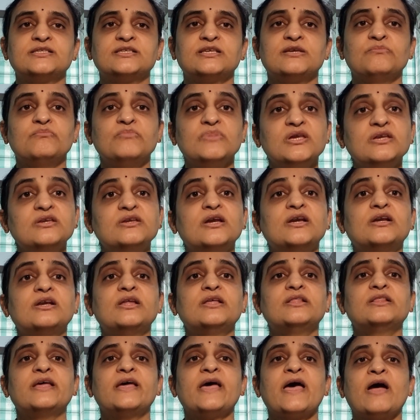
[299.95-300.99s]
immediately
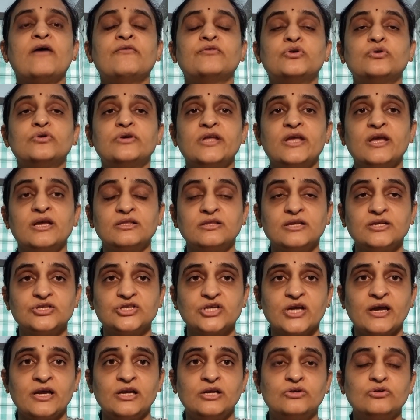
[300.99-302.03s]
they have to take the
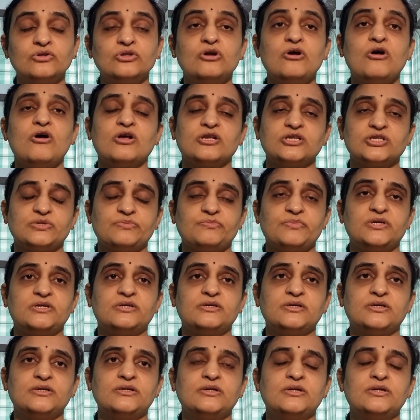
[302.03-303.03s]
child to the hospital.